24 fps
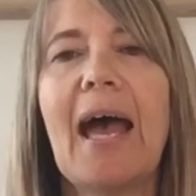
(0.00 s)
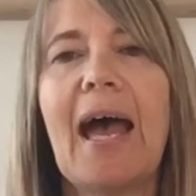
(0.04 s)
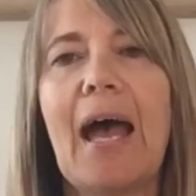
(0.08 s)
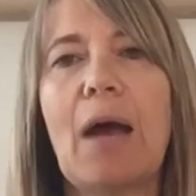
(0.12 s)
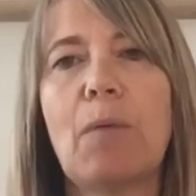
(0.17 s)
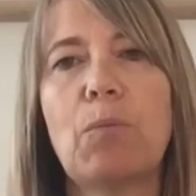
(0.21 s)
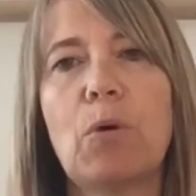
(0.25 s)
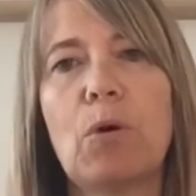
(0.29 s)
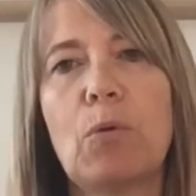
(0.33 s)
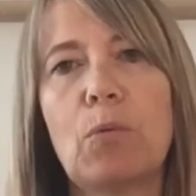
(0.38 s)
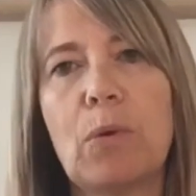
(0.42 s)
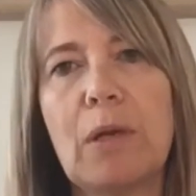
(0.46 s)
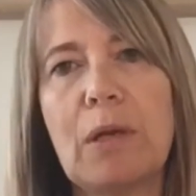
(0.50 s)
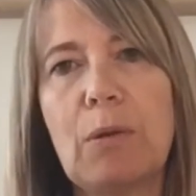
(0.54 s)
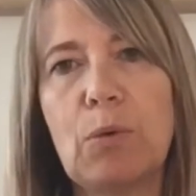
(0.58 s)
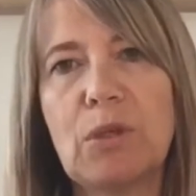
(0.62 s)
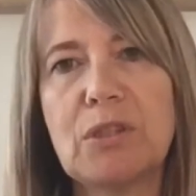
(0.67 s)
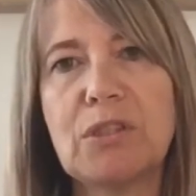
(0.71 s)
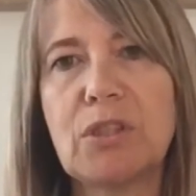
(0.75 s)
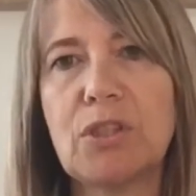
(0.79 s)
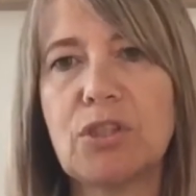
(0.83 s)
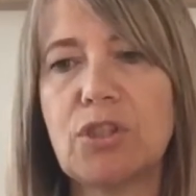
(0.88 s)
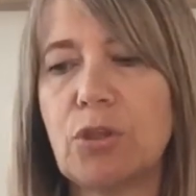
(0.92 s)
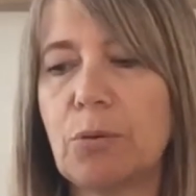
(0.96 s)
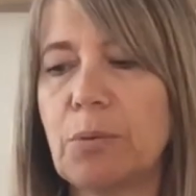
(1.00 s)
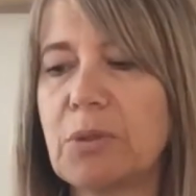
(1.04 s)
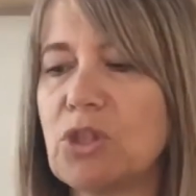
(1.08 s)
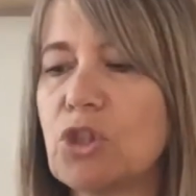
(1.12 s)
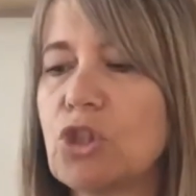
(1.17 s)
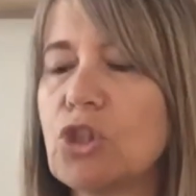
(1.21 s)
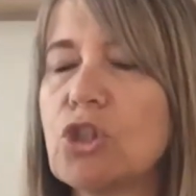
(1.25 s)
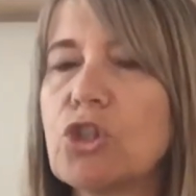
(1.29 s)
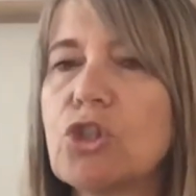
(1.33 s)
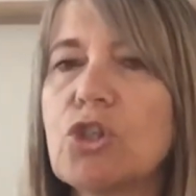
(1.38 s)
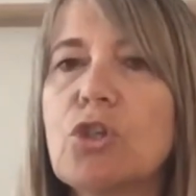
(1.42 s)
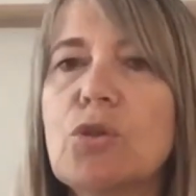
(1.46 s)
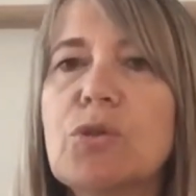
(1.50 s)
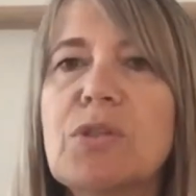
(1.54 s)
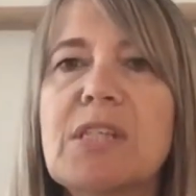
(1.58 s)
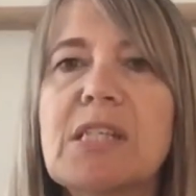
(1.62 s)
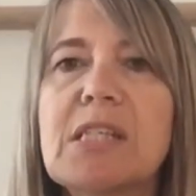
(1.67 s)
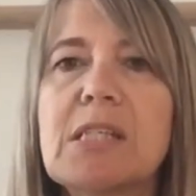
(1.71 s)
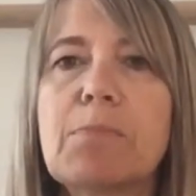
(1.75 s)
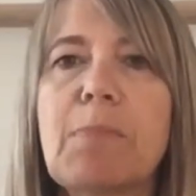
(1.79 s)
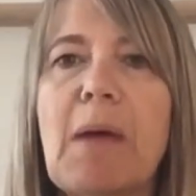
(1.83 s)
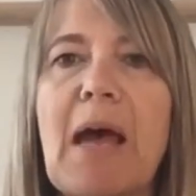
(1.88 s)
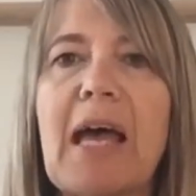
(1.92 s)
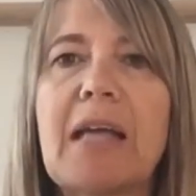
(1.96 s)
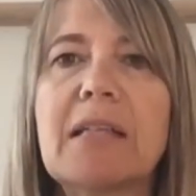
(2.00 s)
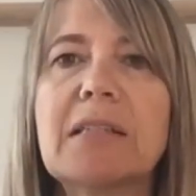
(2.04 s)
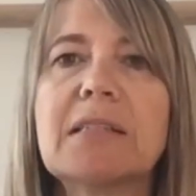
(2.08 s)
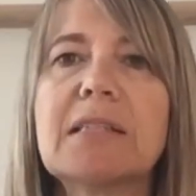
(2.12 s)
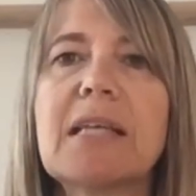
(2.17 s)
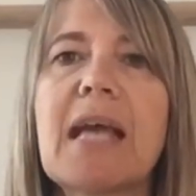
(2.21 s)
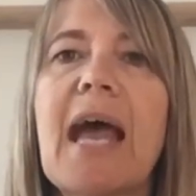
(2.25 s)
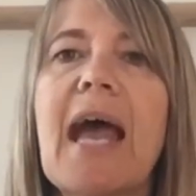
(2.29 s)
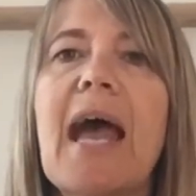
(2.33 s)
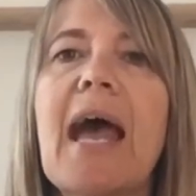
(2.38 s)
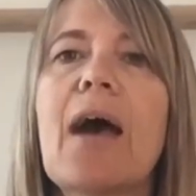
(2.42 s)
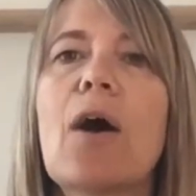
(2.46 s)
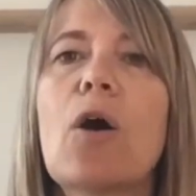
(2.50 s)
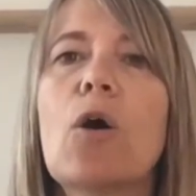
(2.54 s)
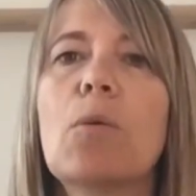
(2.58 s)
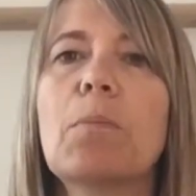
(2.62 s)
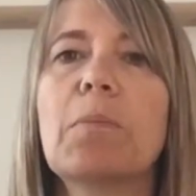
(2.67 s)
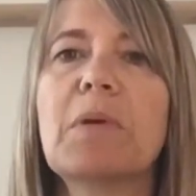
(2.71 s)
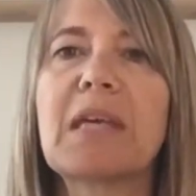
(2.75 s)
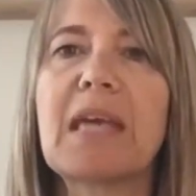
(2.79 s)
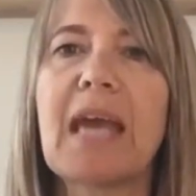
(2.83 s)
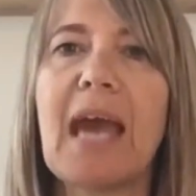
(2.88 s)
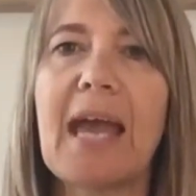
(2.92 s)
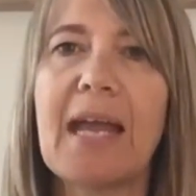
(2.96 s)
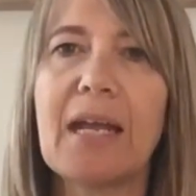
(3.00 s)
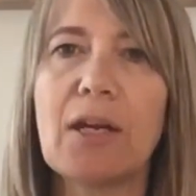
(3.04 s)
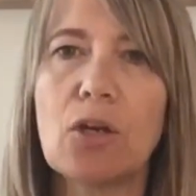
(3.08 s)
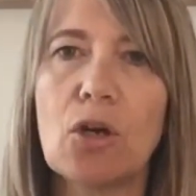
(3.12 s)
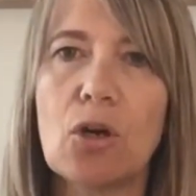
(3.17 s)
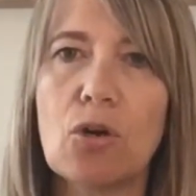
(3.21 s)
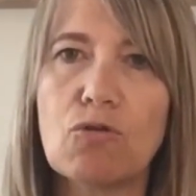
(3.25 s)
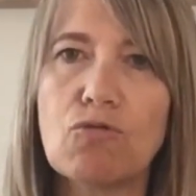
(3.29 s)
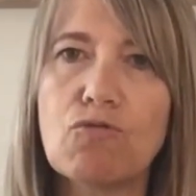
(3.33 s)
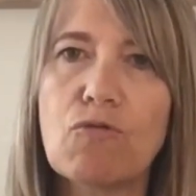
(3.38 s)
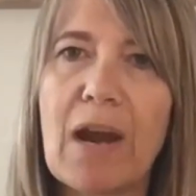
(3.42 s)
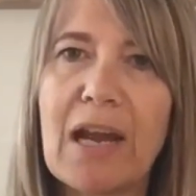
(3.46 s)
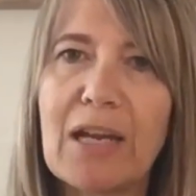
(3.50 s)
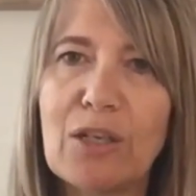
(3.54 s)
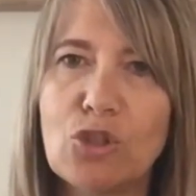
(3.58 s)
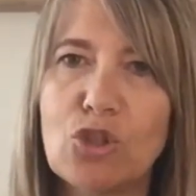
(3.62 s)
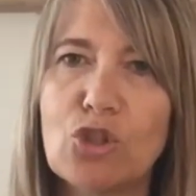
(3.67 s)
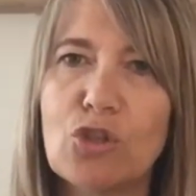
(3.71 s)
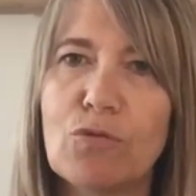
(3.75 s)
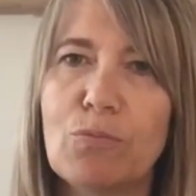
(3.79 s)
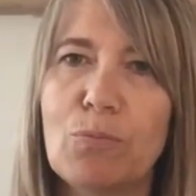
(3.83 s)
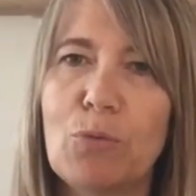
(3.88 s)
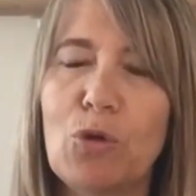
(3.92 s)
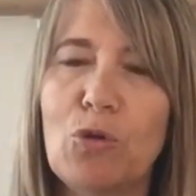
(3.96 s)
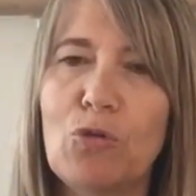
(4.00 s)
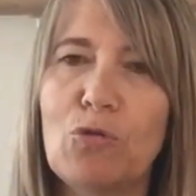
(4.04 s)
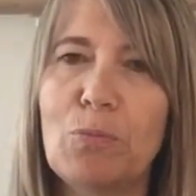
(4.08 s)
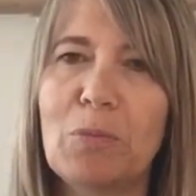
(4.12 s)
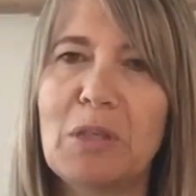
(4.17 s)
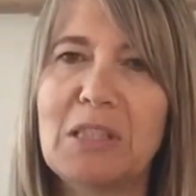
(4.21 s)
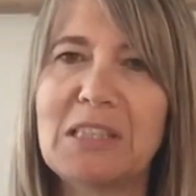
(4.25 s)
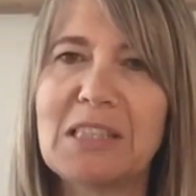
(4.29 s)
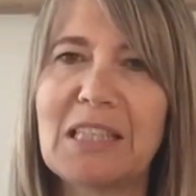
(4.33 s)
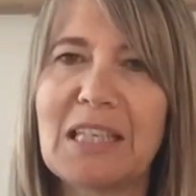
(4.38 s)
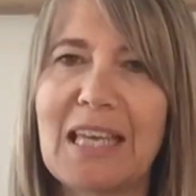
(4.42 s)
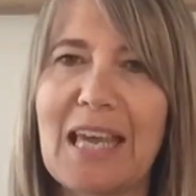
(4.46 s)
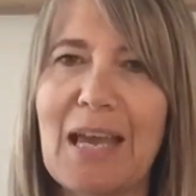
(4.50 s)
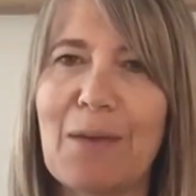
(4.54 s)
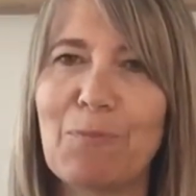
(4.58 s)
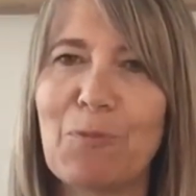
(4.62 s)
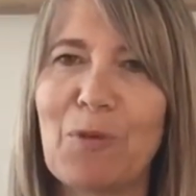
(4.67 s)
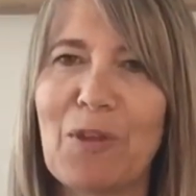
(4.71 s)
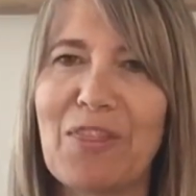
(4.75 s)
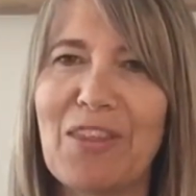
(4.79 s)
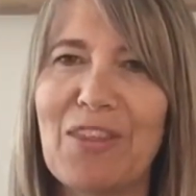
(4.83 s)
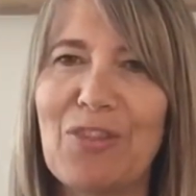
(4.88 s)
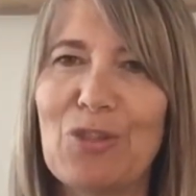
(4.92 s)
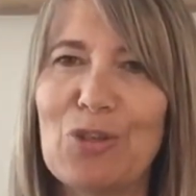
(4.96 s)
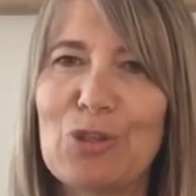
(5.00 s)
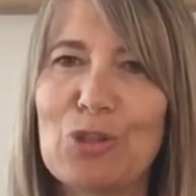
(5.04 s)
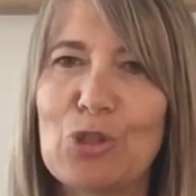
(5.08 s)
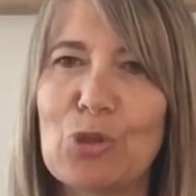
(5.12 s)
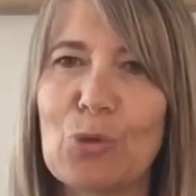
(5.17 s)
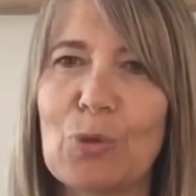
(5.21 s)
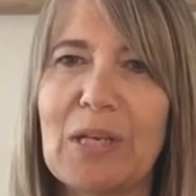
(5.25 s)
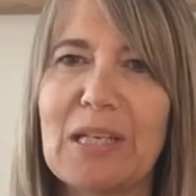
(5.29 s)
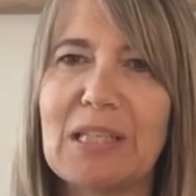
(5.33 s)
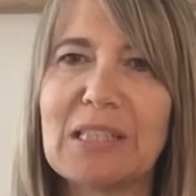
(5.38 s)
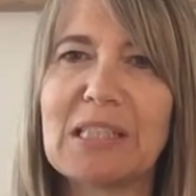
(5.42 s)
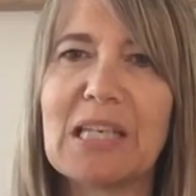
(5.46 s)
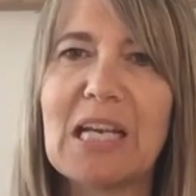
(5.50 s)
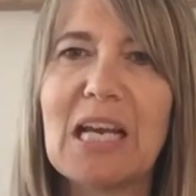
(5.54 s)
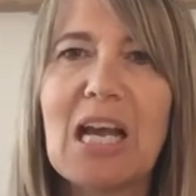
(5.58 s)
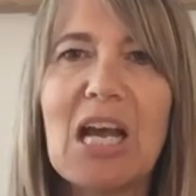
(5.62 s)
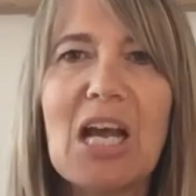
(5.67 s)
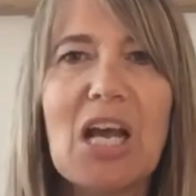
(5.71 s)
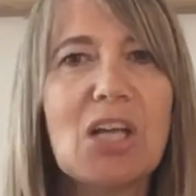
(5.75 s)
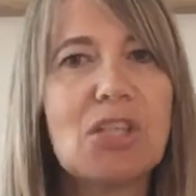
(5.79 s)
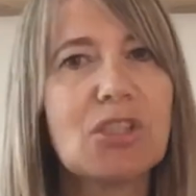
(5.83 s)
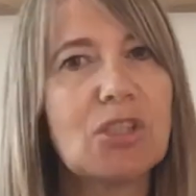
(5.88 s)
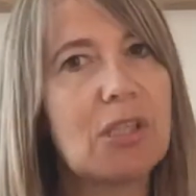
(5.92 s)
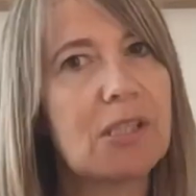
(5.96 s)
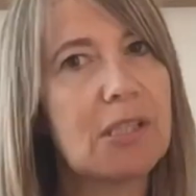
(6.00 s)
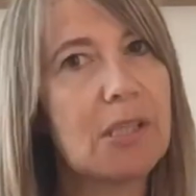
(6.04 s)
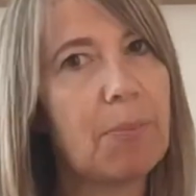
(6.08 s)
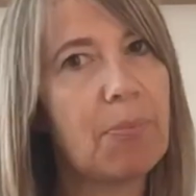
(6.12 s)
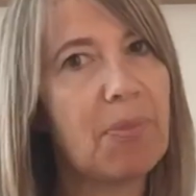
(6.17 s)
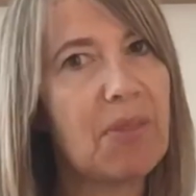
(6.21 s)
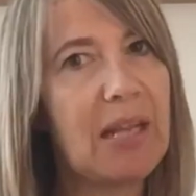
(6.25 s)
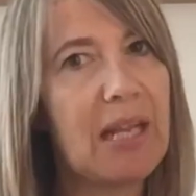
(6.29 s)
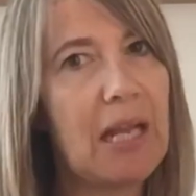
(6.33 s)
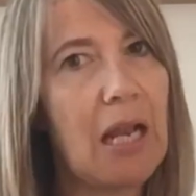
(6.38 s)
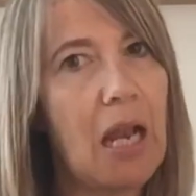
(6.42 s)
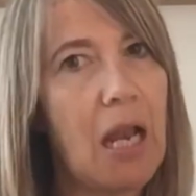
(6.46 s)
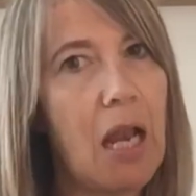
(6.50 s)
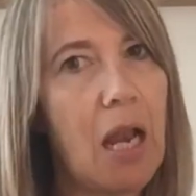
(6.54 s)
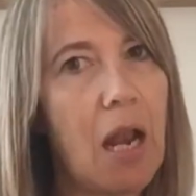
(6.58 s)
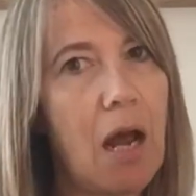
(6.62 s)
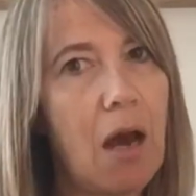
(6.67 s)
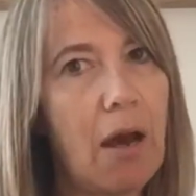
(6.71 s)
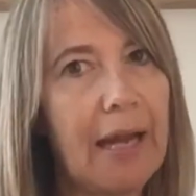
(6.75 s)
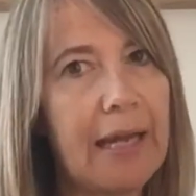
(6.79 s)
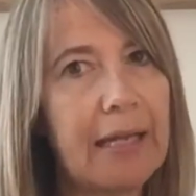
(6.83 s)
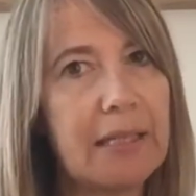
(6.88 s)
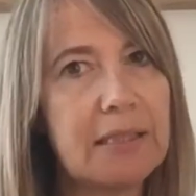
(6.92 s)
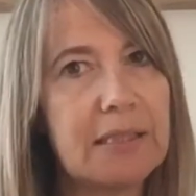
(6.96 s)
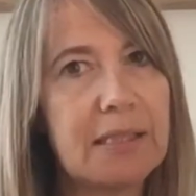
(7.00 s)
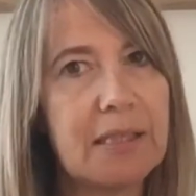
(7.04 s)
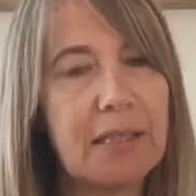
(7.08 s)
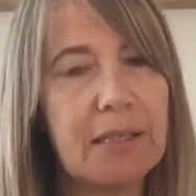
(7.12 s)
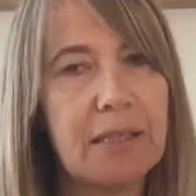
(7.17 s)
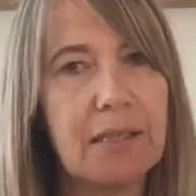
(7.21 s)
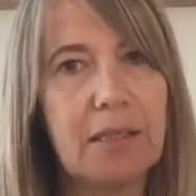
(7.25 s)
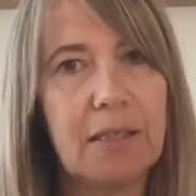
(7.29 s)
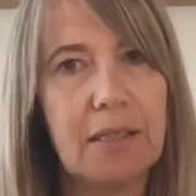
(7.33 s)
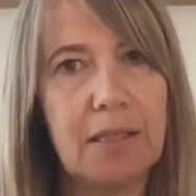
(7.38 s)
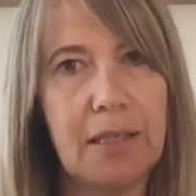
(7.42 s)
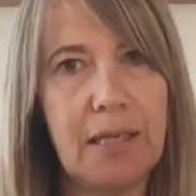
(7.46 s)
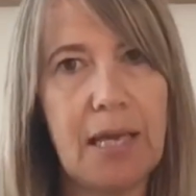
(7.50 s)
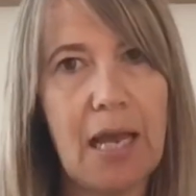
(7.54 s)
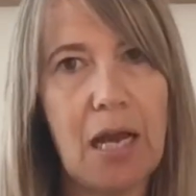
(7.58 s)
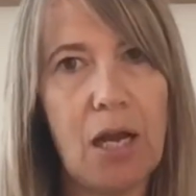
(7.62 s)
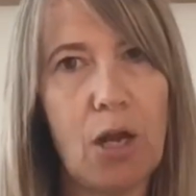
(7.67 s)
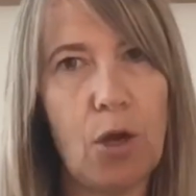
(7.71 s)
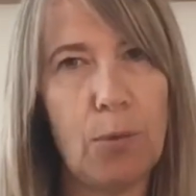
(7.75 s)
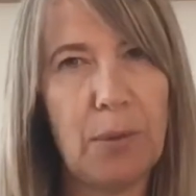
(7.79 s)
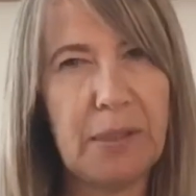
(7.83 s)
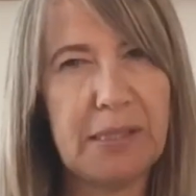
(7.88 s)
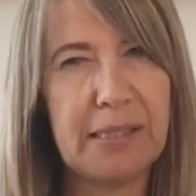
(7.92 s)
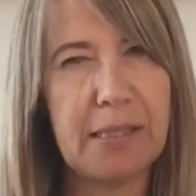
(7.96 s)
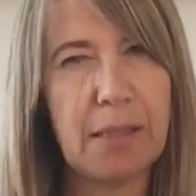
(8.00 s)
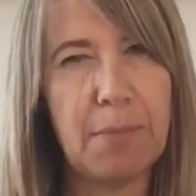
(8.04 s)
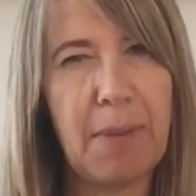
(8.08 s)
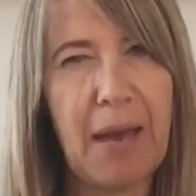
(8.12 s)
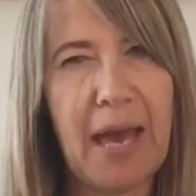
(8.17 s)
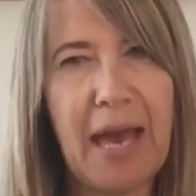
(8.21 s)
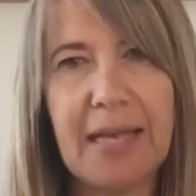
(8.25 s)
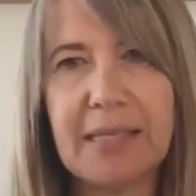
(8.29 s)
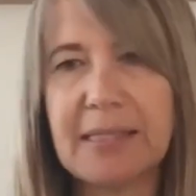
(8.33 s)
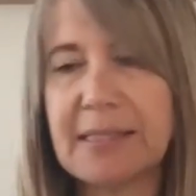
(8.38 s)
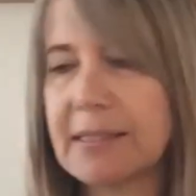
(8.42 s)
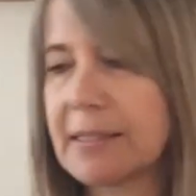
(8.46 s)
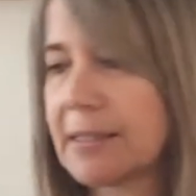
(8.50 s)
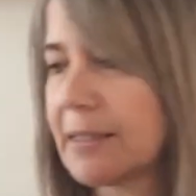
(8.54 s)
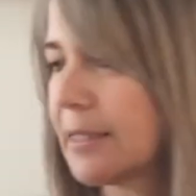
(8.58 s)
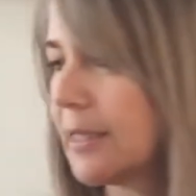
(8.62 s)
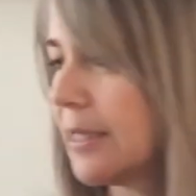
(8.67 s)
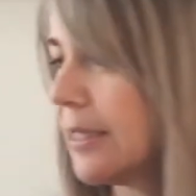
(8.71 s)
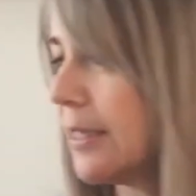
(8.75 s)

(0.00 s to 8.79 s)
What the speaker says: And what we want to do is just use this band to help gain a range of movement again within the joint. So something light, yellow is the best.